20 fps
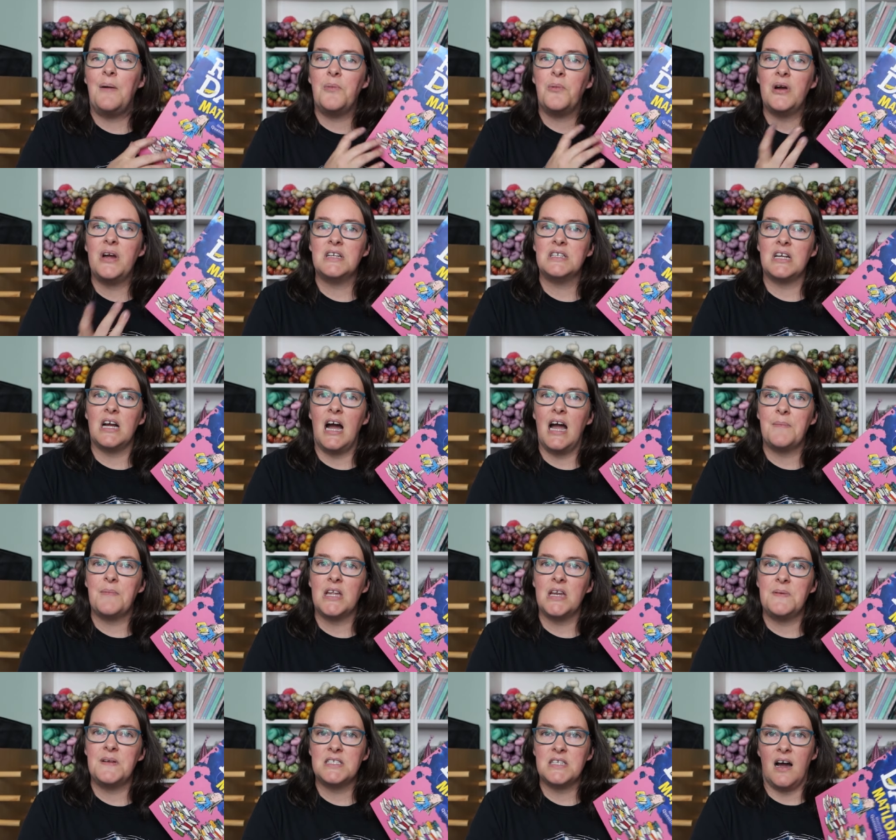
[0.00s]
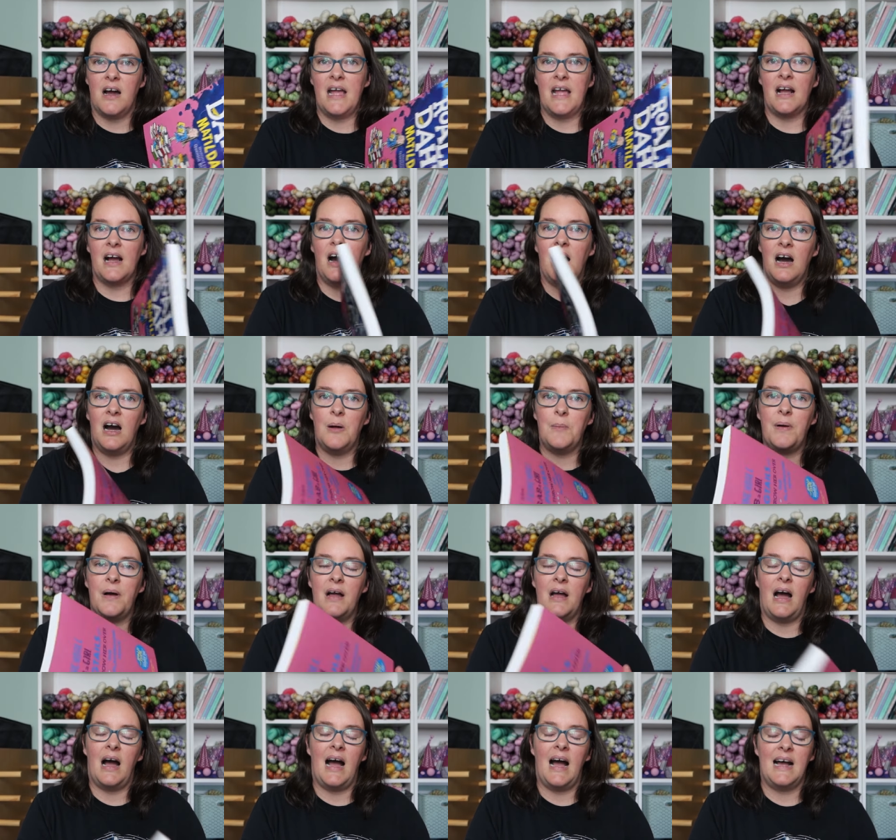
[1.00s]
which I'm going to be dyeing
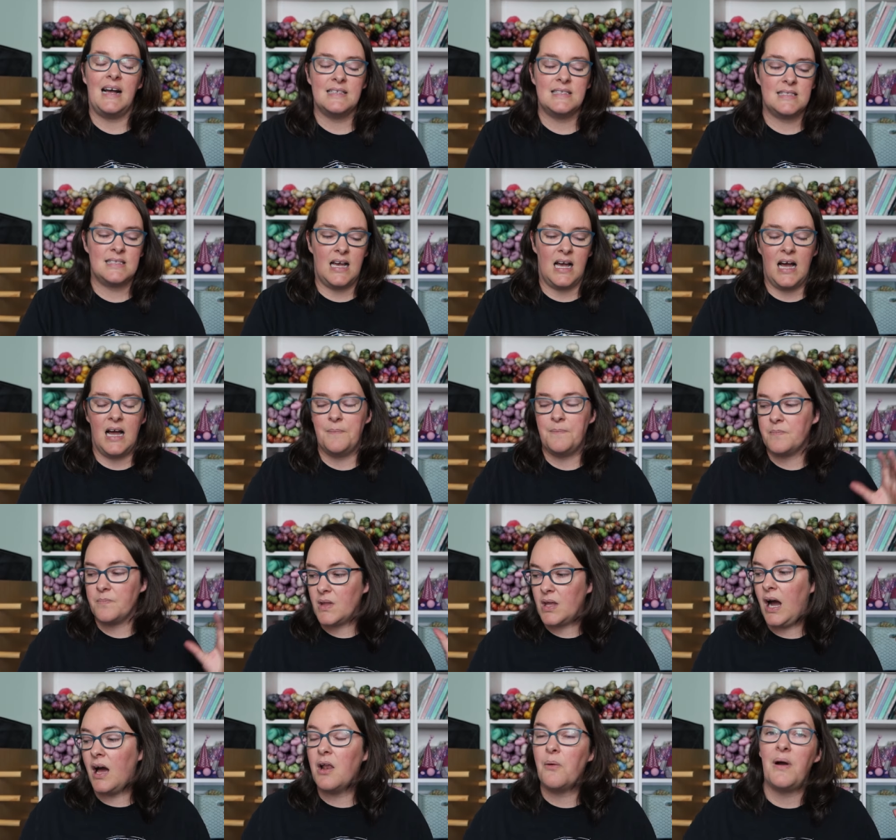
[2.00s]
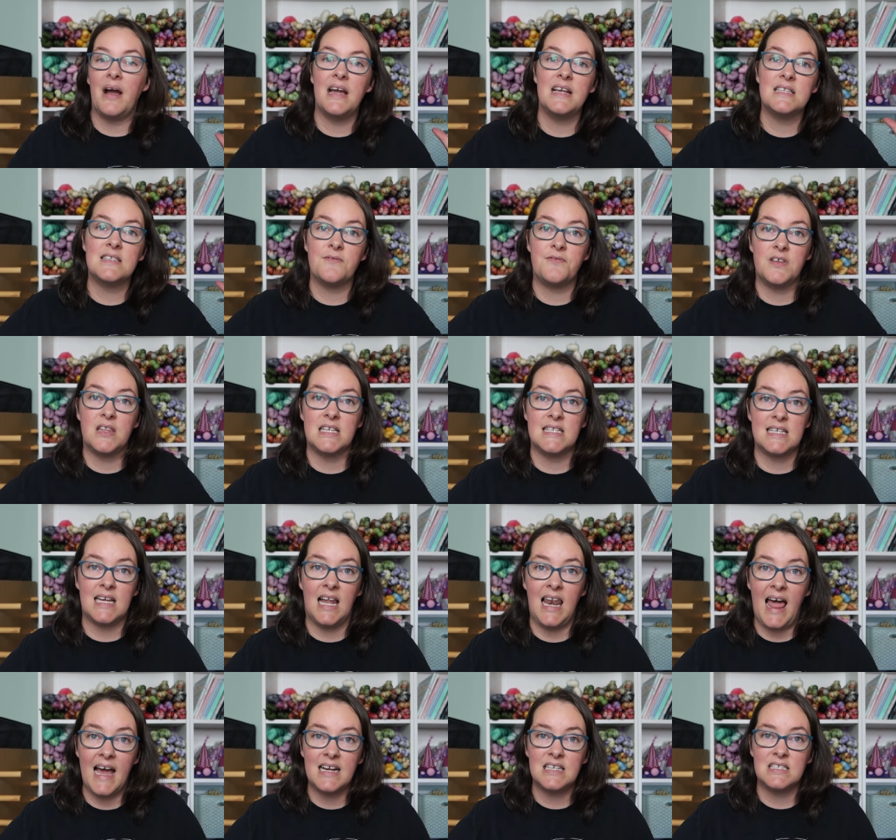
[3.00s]
up as colourways for this
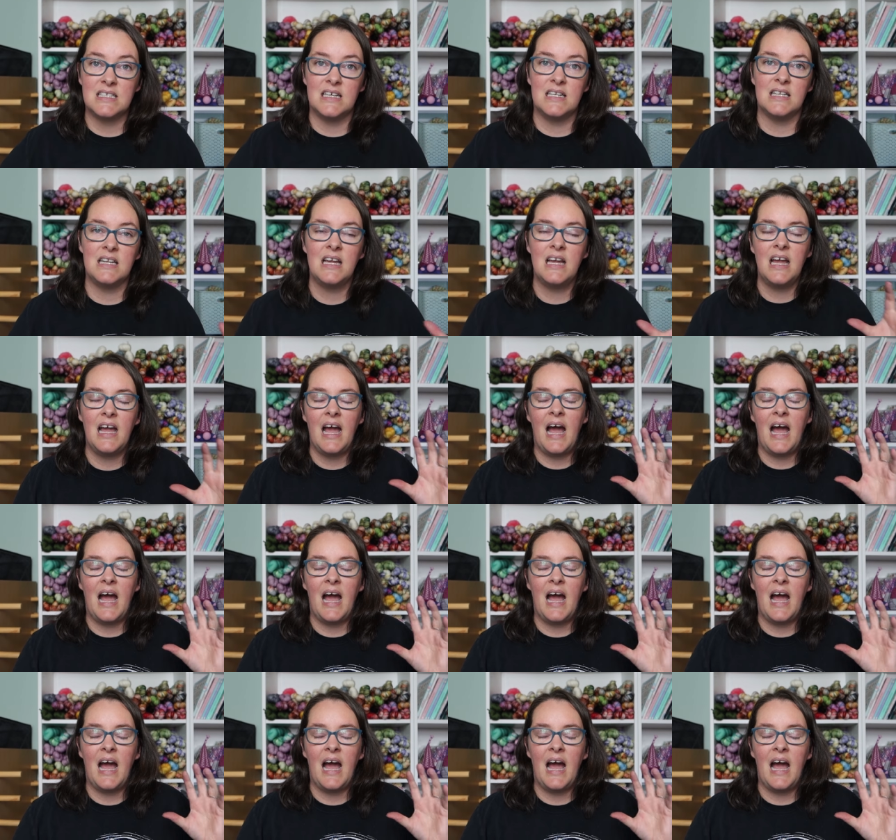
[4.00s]
collection.